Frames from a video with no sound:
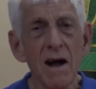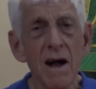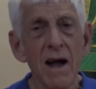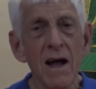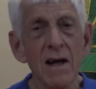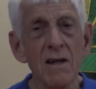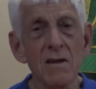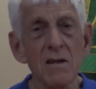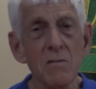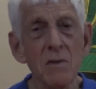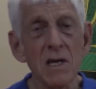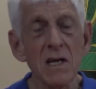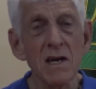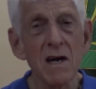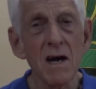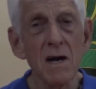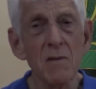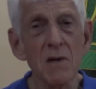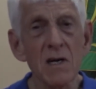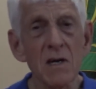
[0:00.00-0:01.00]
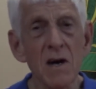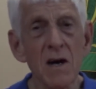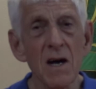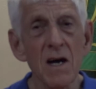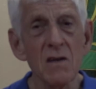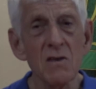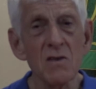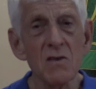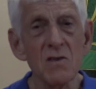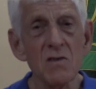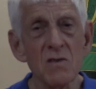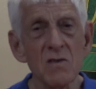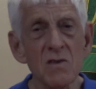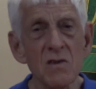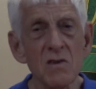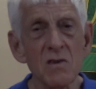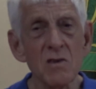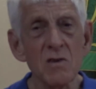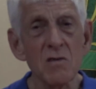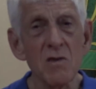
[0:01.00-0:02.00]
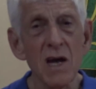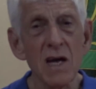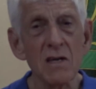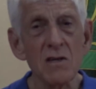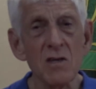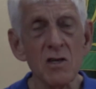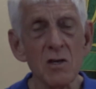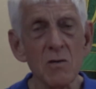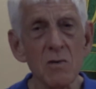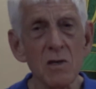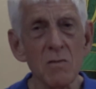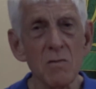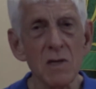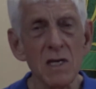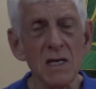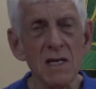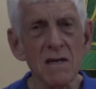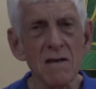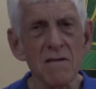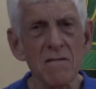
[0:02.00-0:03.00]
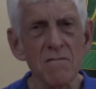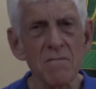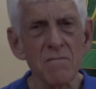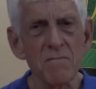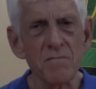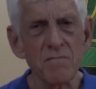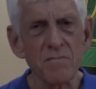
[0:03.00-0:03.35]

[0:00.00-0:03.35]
and to become a conscious, direct human being.